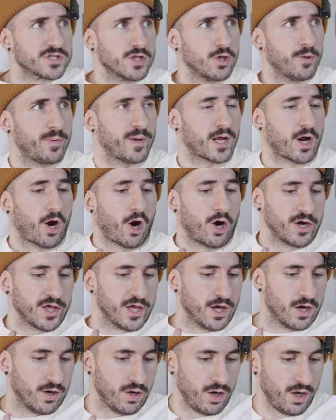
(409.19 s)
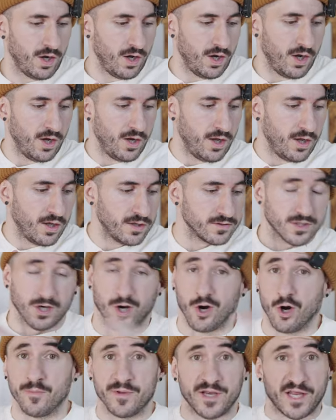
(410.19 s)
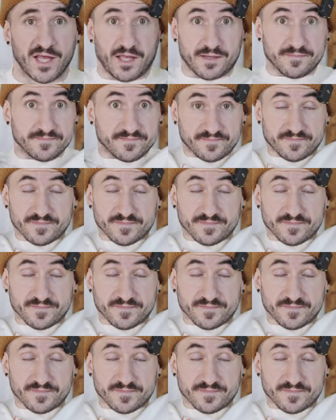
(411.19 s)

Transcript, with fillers: a little bit of cardio, go home and eat.